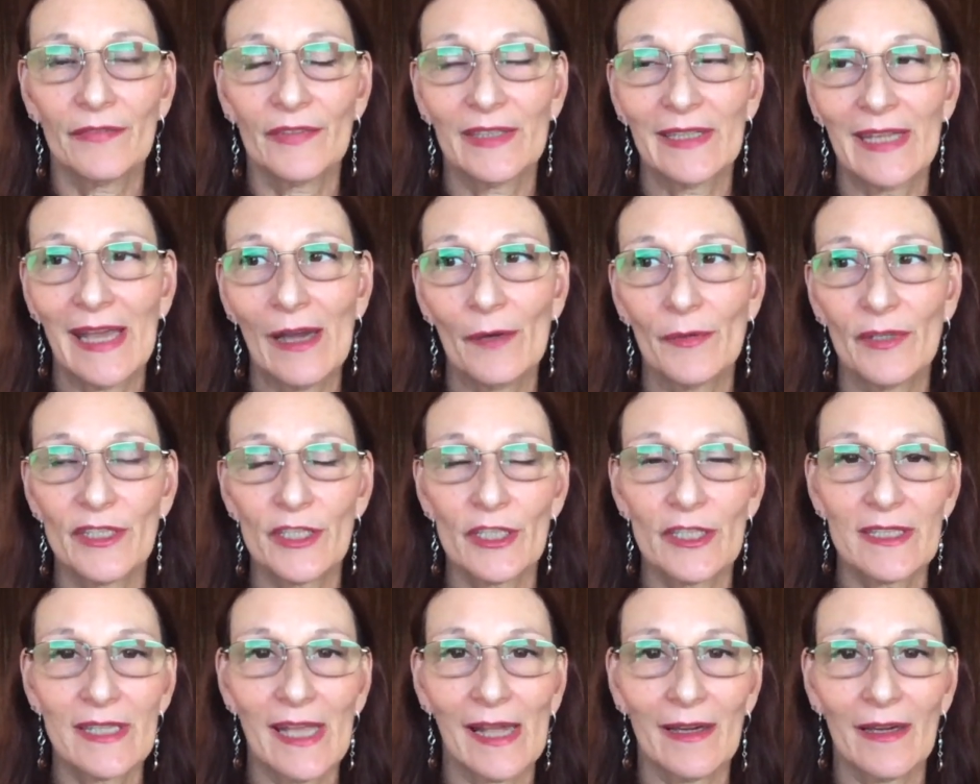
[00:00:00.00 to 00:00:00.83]
And now we
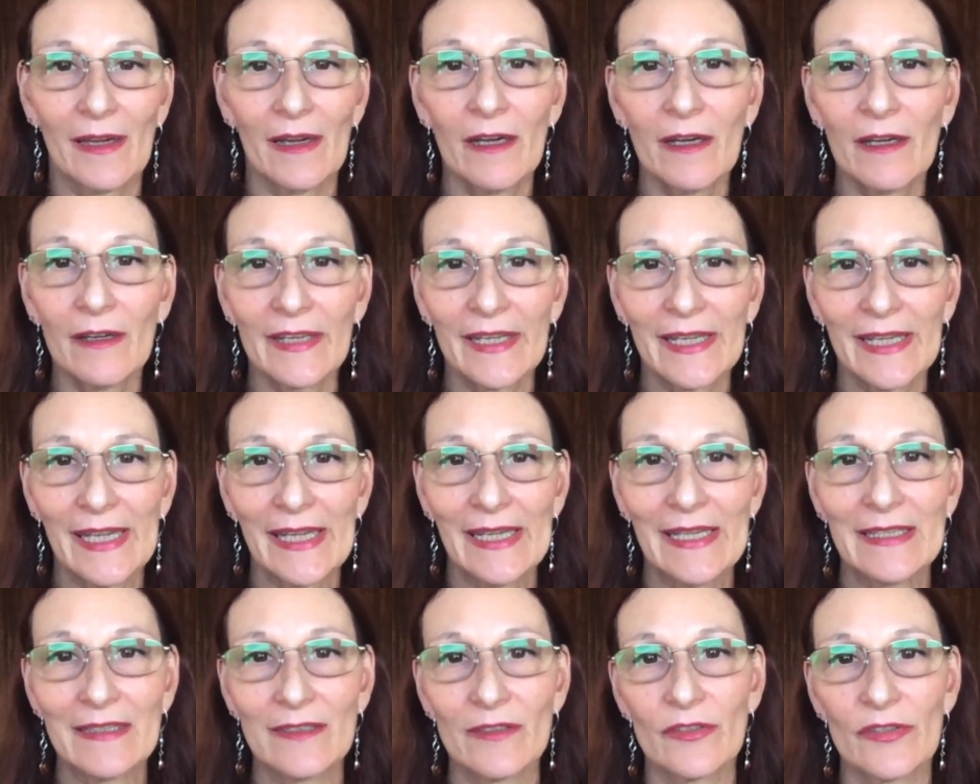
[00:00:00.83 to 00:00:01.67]
just had a
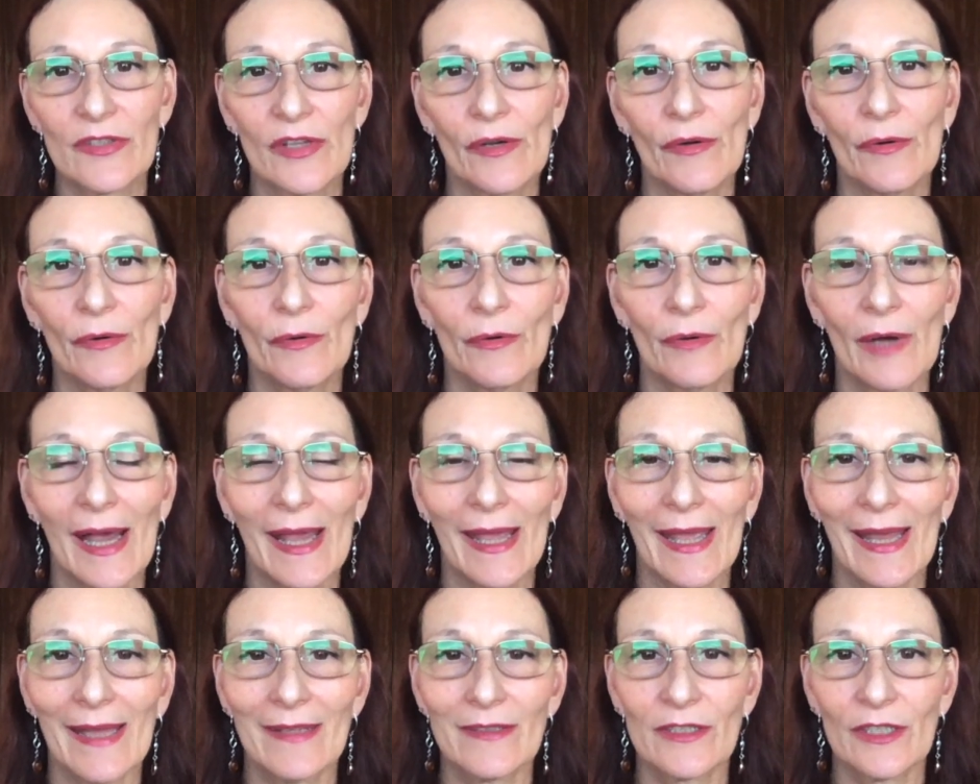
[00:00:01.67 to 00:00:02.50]
hurricane, so I
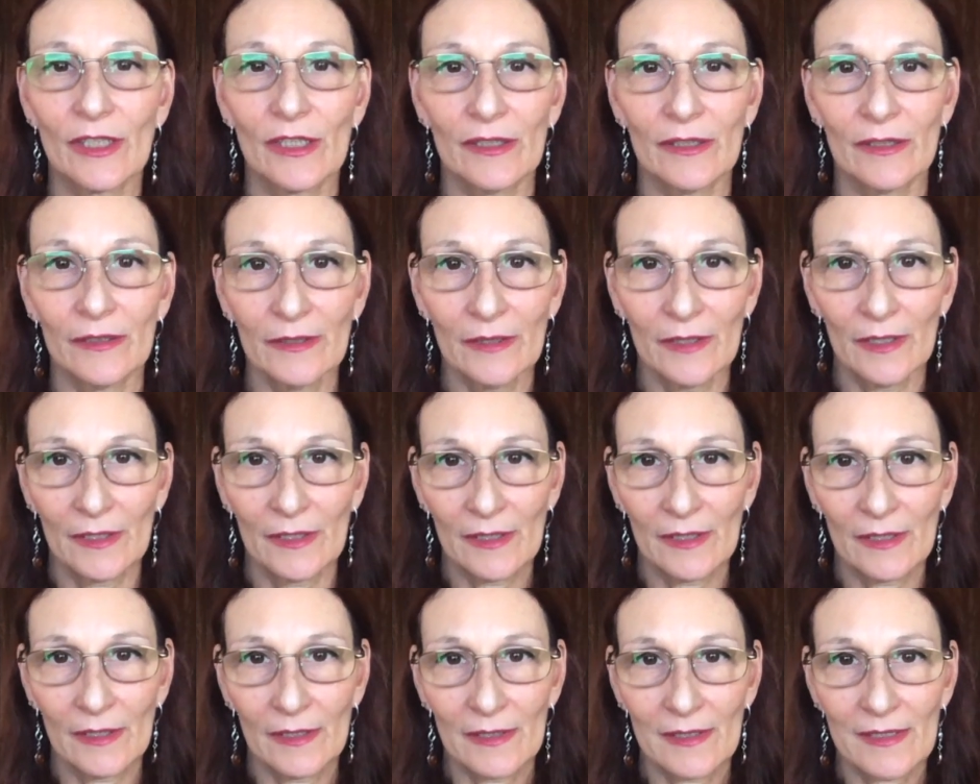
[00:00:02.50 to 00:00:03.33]
had to
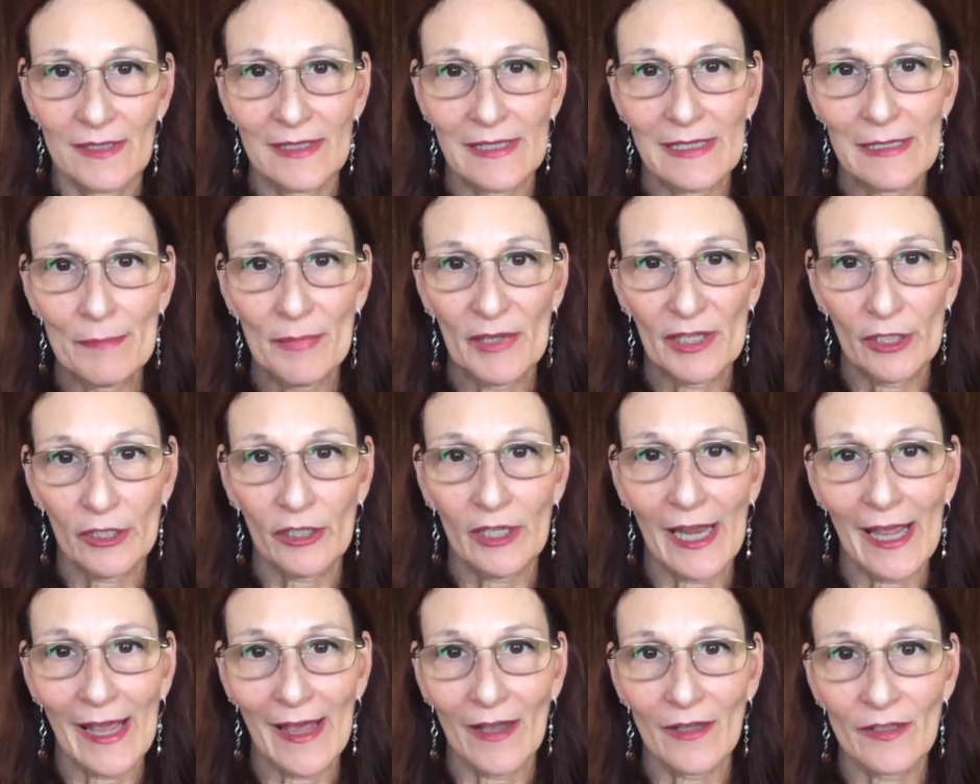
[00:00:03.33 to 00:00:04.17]
sleep at her
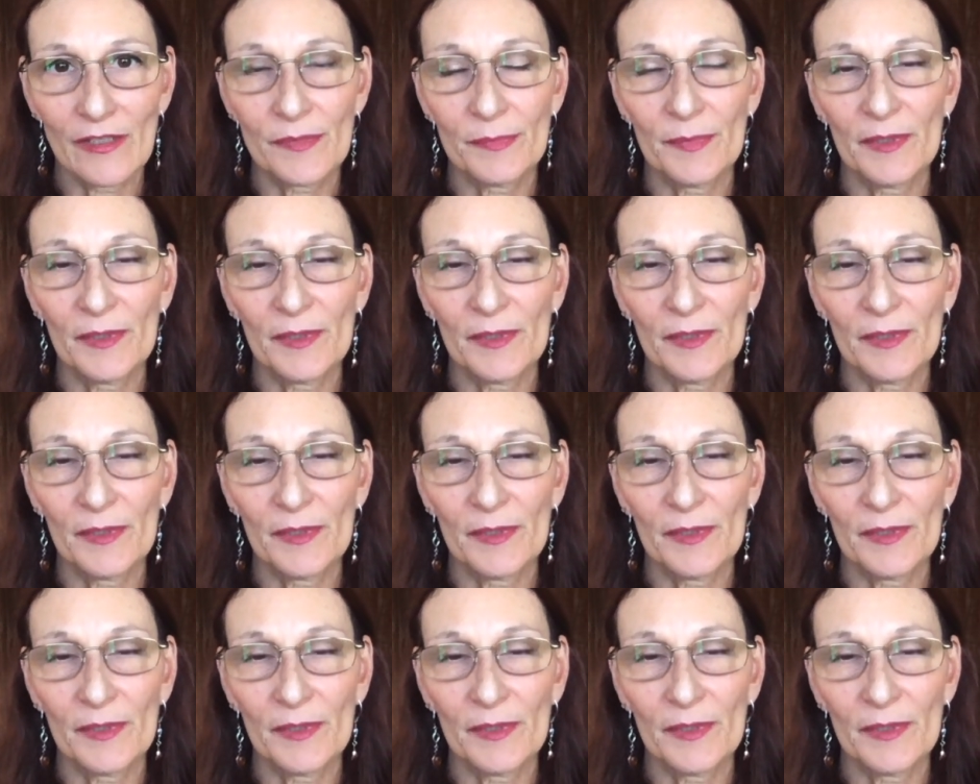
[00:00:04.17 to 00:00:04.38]
house.